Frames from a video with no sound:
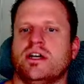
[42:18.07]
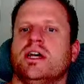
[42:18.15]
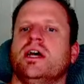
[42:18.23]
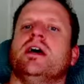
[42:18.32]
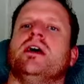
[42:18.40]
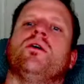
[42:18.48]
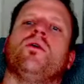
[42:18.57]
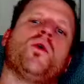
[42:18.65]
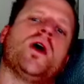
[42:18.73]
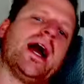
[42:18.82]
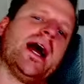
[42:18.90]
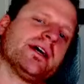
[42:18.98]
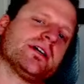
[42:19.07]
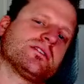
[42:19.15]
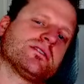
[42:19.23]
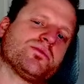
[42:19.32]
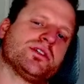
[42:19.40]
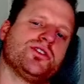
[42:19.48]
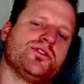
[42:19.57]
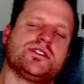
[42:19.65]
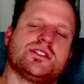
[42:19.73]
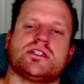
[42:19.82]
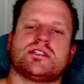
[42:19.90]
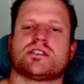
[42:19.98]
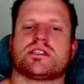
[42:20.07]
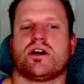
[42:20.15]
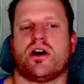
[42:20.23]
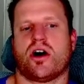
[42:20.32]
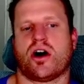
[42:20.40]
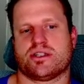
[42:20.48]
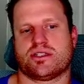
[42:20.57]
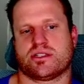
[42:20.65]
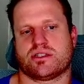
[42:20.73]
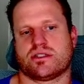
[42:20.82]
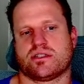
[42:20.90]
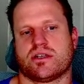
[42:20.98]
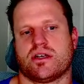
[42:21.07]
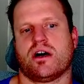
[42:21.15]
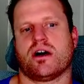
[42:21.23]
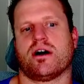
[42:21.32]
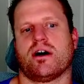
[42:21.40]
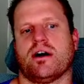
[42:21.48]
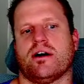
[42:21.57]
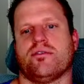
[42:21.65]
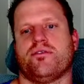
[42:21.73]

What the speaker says: Wax reduces the cost of